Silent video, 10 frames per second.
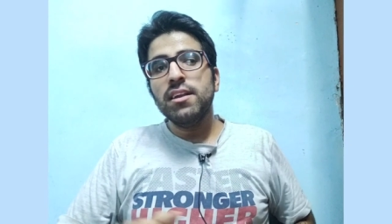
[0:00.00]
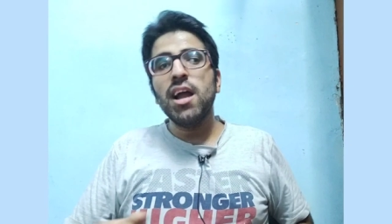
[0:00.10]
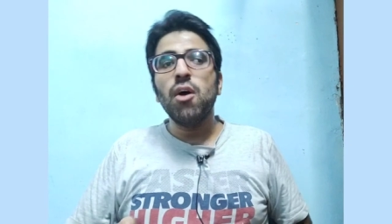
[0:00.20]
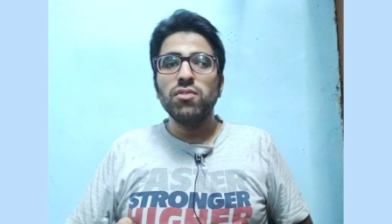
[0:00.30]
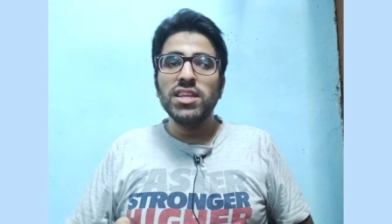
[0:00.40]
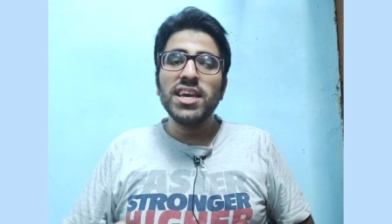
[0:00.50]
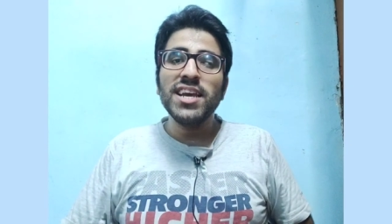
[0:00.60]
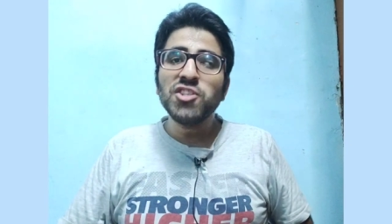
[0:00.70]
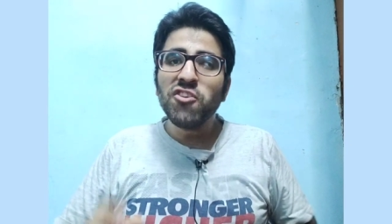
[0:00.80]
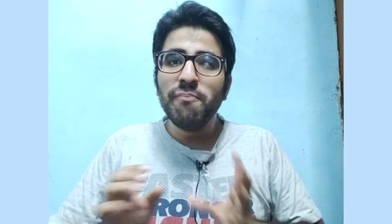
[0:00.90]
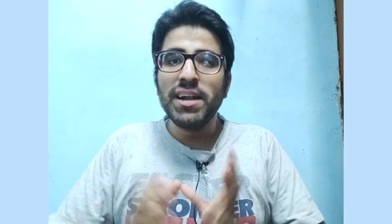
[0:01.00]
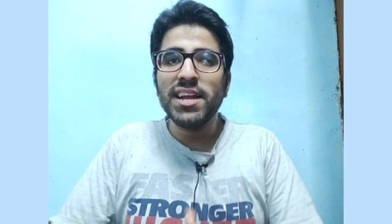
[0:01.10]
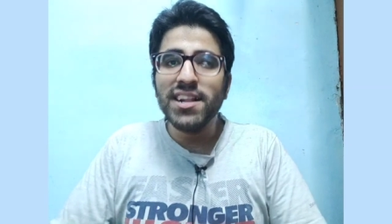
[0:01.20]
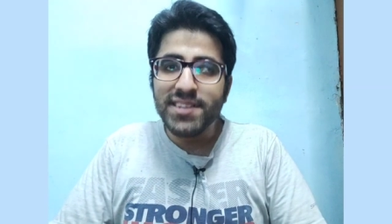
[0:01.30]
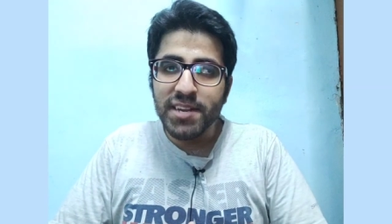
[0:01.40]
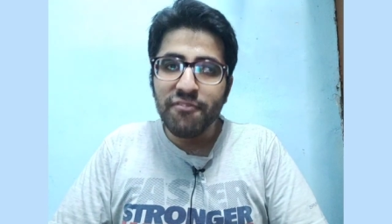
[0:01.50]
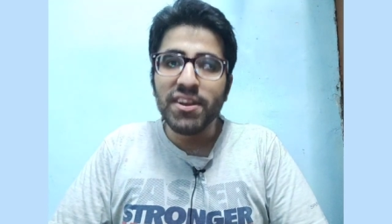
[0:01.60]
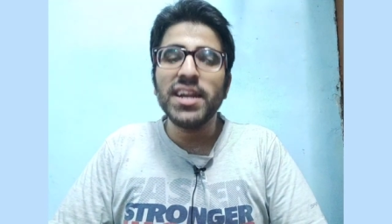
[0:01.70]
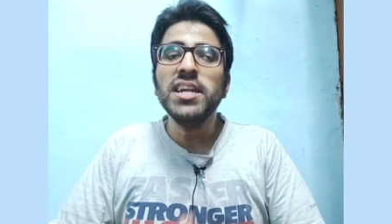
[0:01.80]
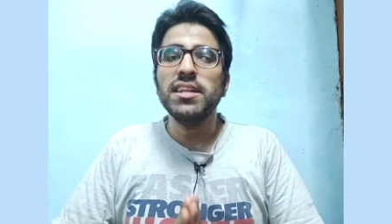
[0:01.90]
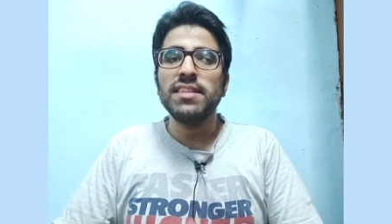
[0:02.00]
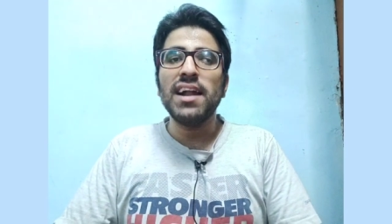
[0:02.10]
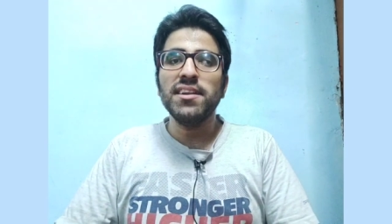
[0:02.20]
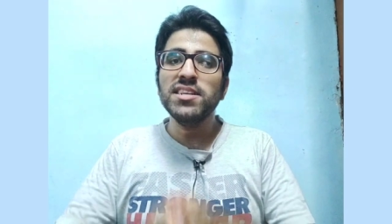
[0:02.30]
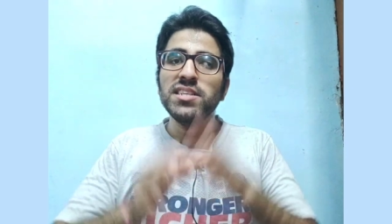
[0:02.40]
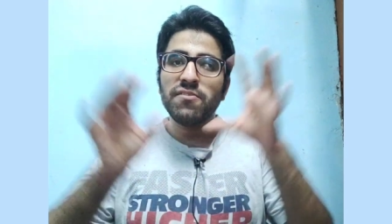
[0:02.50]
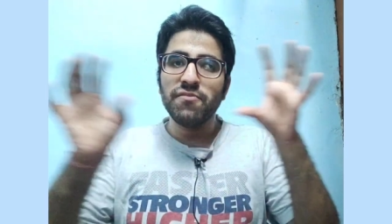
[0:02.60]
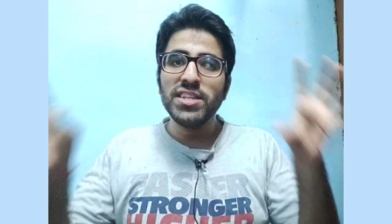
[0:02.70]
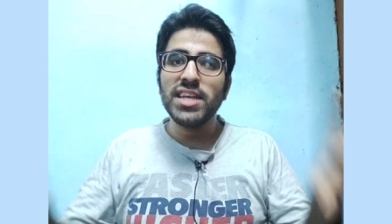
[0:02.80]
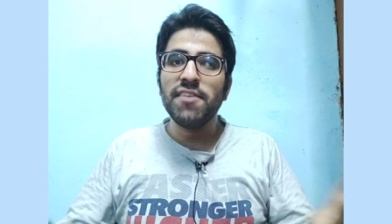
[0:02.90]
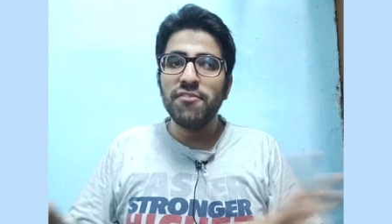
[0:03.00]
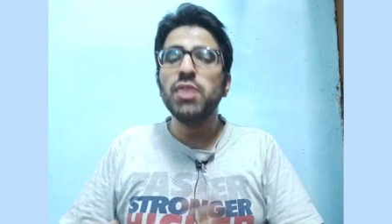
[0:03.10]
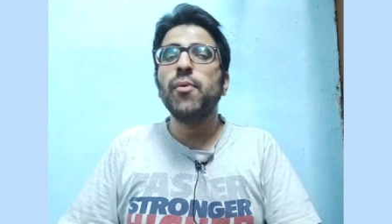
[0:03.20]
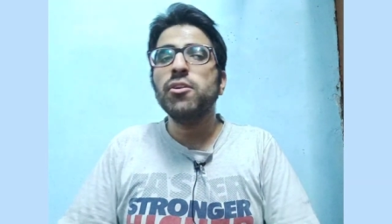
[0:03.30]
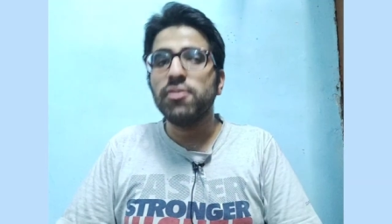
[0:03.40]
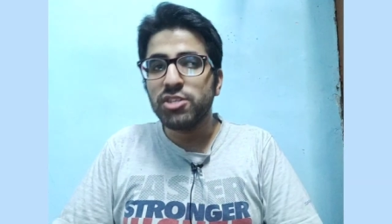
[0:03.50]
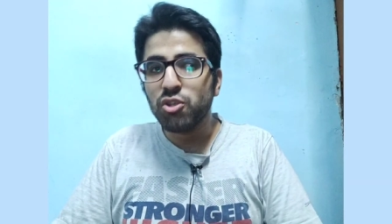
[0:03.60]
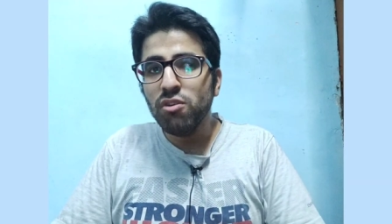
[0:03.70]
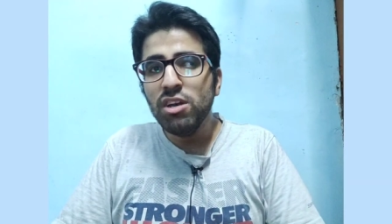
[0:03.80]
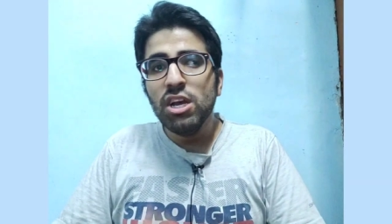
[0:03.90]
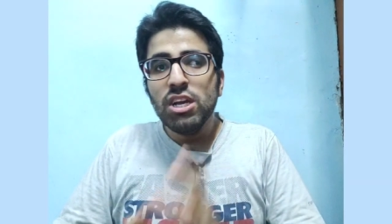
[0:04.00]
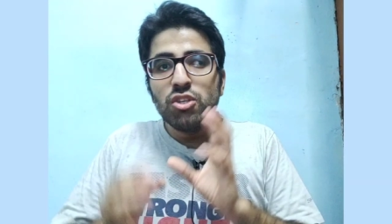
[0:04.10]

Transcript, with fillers: Now the case of medical certificate, that is with everyone also.